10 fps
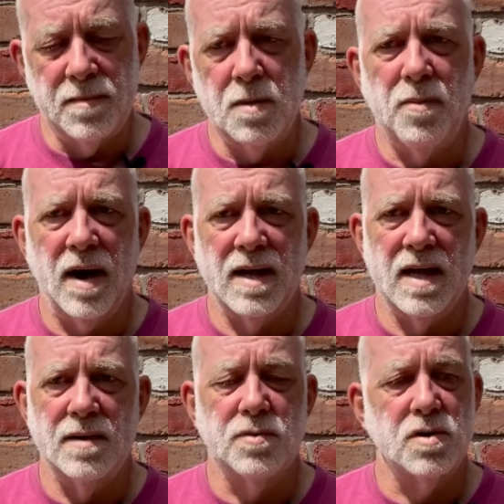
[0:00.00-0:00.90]
buy gear
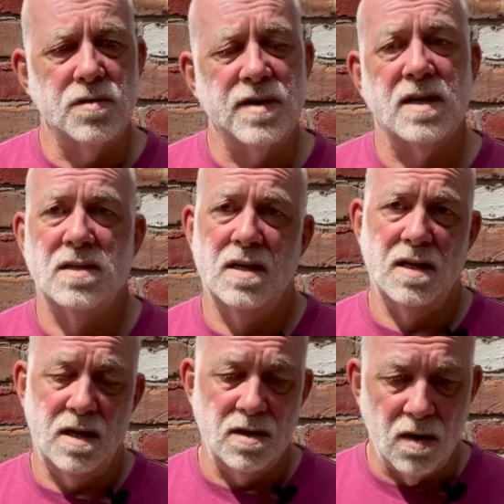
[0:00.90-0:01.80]
because you tested it
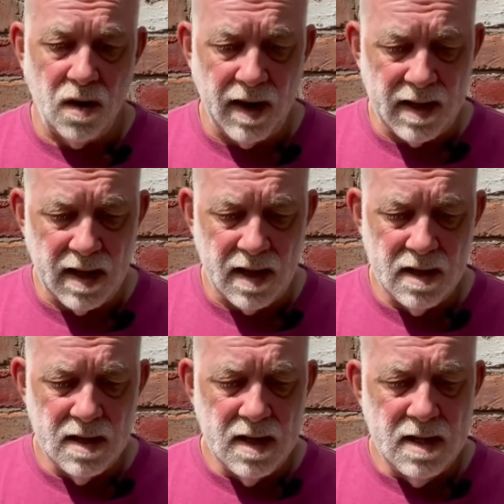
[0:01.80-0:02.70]
and you like it.
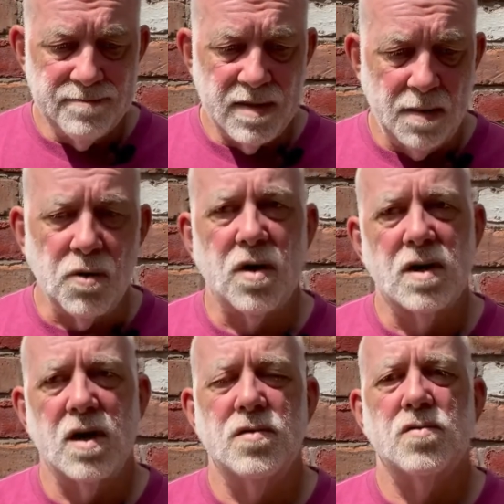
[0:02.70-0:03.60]
I'm not going to
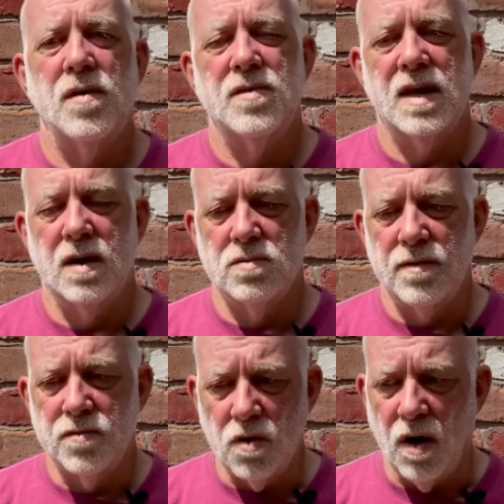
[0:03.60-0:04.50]
go through everything else I've
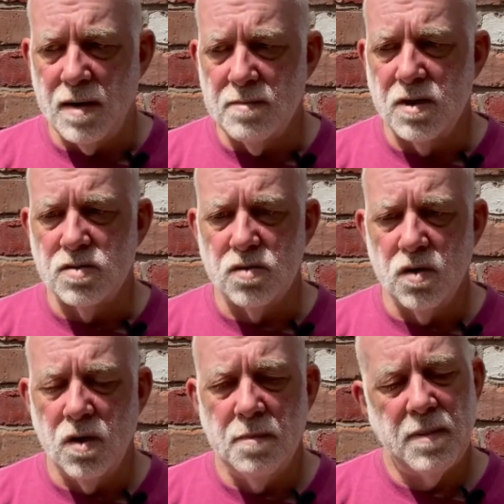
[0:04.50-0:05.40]
got in my drawer,
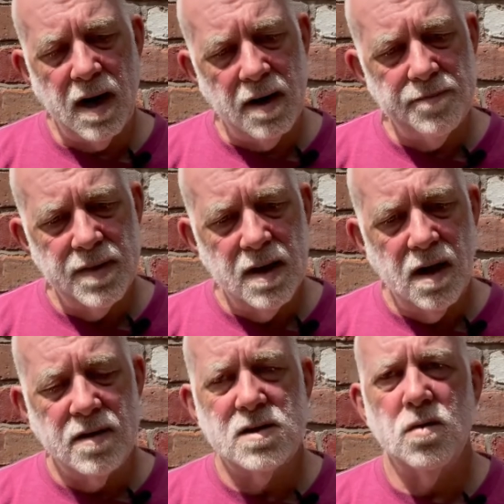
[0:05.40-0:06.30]
but I
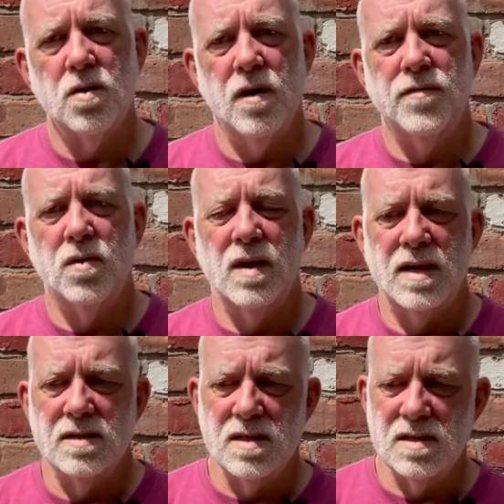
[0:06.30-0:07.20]
still got a few
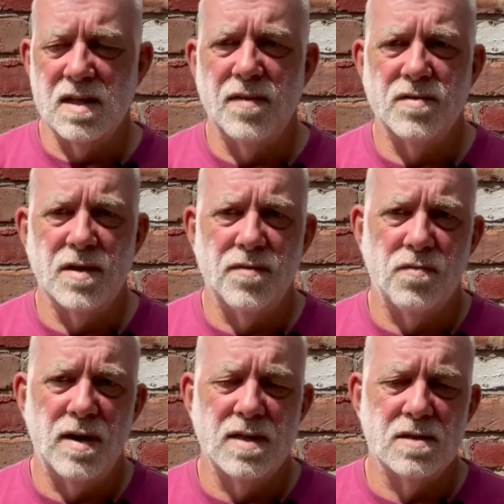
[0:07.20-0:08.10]
lenses, and they're for different
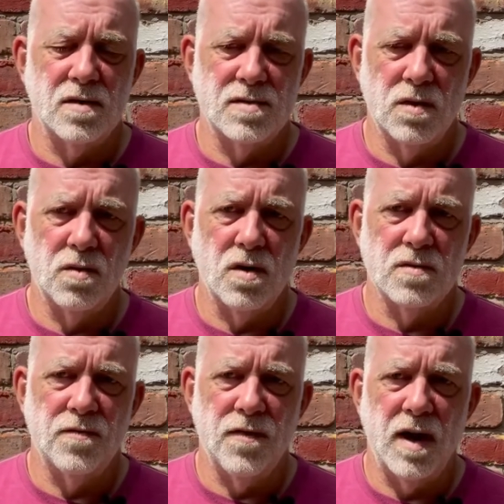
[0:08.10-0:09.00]
reasons. I've still got some
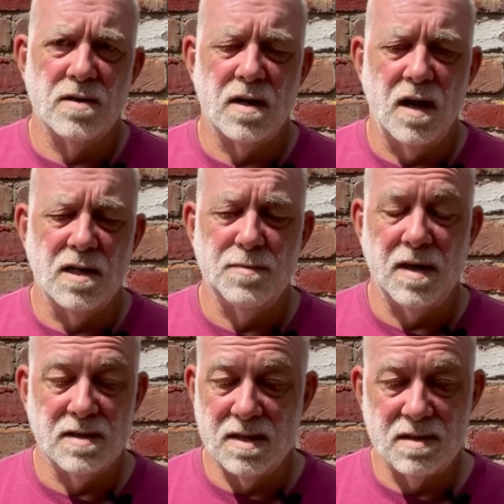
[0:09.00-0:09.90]
fast glass, but I
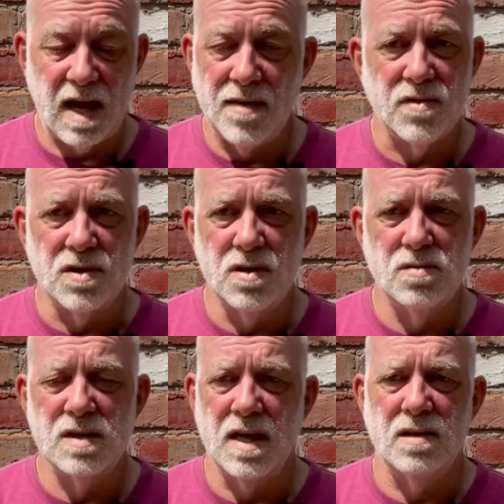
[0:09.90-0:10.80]
just haven't used
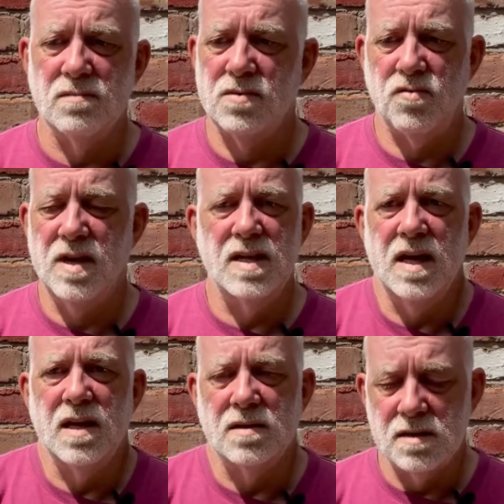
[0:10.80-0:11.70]
it in 3
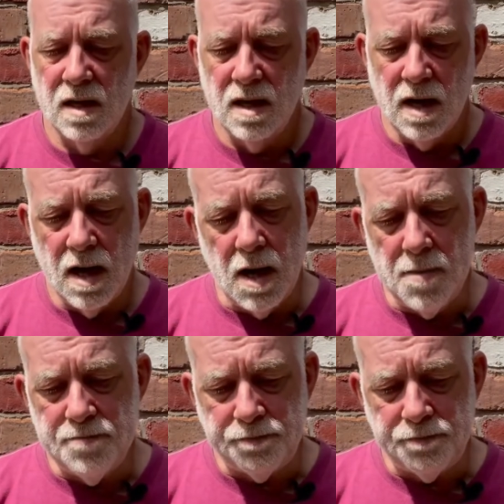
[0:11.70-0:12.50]
years. It's